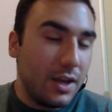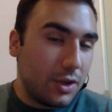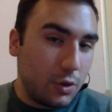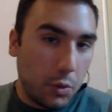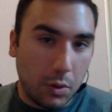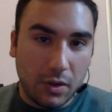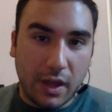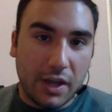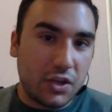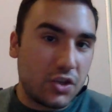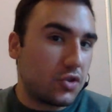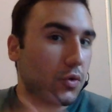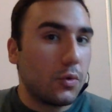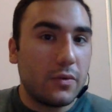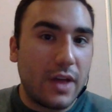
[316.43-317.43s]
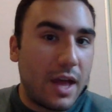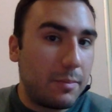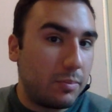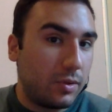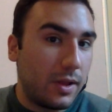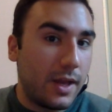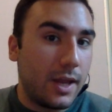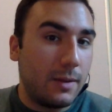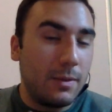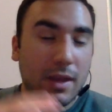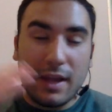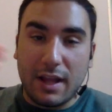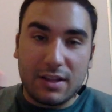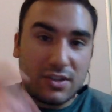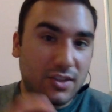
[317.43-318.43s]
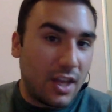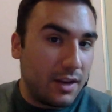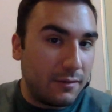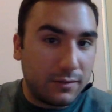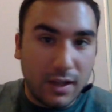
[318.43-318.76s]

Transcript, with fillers: You were like, screw that plan. Instead of